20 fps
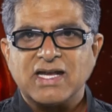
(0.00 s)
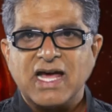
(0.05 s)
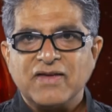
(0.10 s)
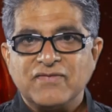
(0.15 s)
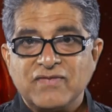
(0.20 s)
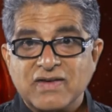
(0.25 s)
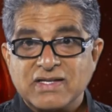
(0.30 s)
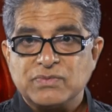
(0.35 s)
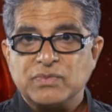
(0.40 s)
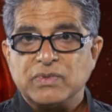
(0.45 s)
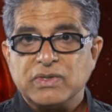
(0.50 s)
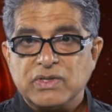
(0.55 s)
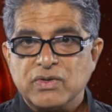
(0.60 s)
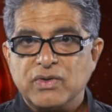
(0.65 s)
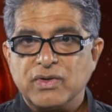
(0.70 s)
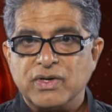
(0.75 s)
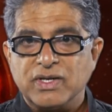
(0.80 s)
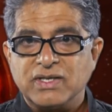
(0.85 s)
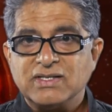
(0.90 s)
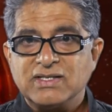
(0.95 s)
life as we
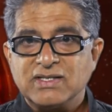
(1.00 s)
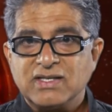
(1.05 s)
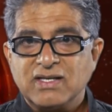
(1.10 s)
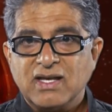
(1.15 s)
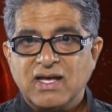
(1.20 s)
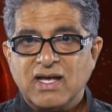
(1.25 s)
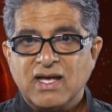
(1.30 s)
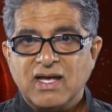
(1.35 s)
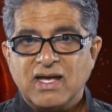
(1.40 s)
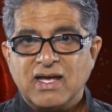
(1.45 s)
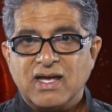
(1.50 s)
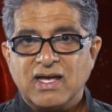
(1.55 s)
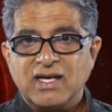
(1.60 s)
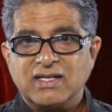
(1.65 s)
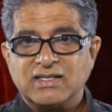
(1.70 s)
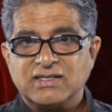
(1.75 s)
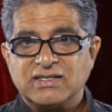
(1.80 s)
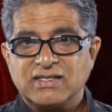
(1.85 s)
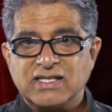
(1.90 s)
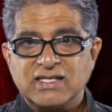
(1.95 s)
know it
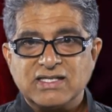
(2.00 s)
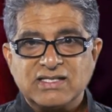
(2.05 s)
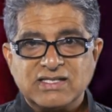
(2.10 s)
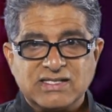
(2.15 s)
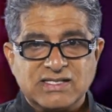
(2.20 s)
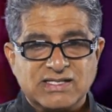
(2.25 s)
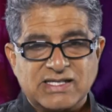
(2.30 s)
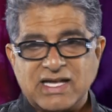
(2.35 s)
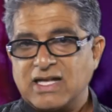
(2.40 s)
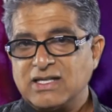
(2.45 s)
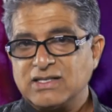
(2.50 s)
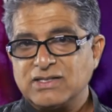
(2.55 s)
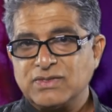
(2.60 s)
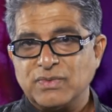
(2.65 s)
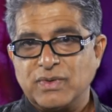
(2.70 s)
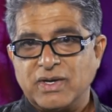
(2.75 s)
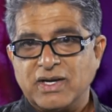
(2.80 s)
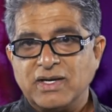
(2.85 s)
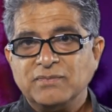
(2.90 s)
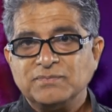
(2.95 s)
exists
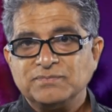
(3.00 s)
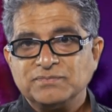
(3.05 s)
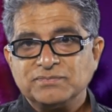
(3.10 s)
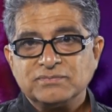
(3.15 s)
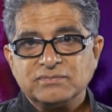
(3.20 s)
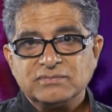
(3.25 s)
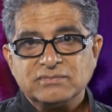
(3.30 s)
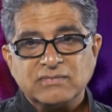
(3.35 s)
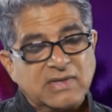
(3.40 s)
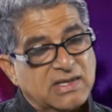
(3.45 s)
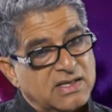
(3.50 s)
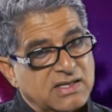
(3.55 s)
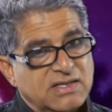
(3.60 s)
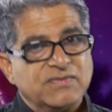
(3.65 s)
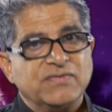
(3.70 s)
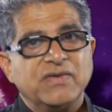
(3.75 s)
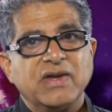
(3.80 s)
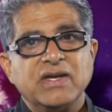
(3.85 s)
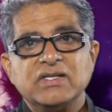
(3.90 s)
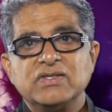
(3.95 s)
elsewhere
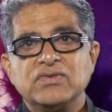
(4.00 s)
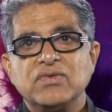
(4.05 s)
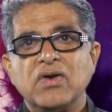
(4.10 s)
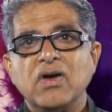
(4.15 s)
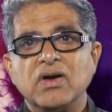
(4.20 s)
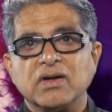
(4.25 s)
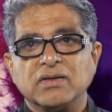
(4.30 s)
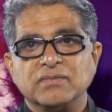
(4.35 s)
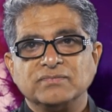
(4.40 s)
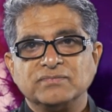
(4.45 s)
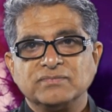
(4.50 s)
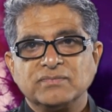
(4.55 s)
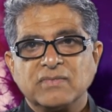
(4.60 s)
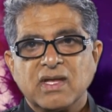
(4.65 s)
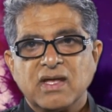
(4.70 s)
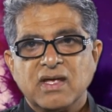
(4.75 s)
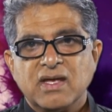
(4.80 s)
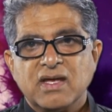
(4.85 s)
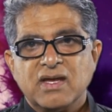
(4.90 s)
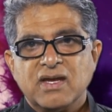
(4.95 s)
is very strong.
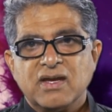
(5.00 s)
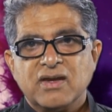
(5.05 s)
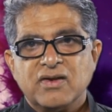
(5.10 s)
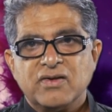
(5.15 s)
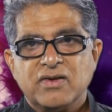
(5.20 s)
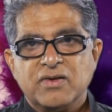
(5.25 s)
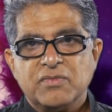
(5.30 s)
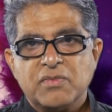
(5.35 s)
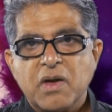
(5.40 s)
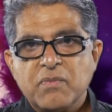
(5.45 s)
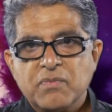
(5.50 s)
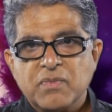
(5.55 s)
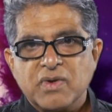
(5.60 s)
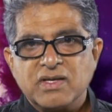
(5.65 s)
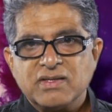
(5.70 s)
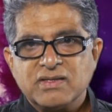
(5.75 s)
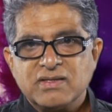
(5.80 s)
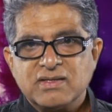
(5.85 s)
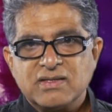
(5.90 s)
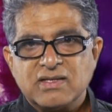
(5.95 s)

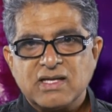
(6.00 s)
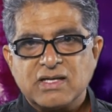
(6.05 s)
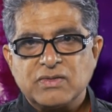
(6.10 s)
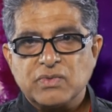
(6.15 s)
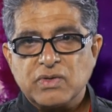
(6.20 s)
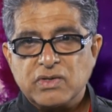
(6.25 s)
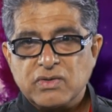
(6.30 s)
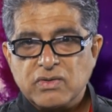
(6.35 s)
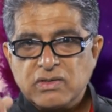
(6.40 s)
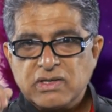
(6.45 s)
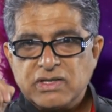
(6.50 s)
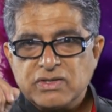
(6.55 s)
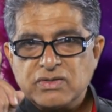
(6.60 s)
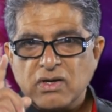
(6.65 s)
Remember that we're only